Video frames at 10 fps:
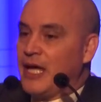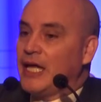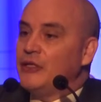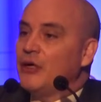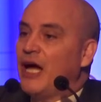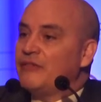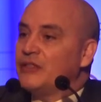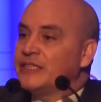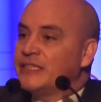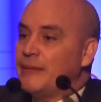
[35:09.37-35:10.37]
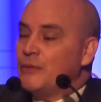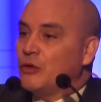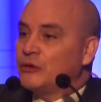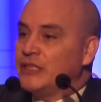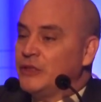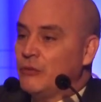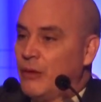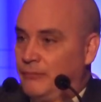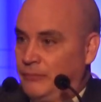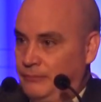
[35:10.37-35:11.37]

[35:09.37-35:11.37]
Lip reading: and you have the same continuum.